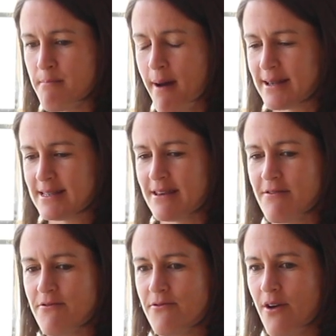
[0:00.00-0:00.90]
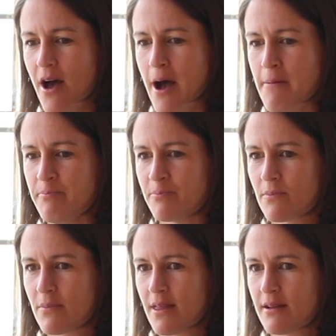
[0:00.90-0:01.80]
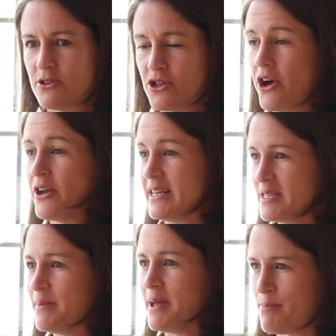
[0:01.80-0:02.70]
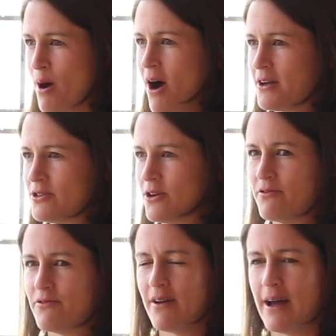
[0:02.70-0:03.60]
massive journey to be a part of.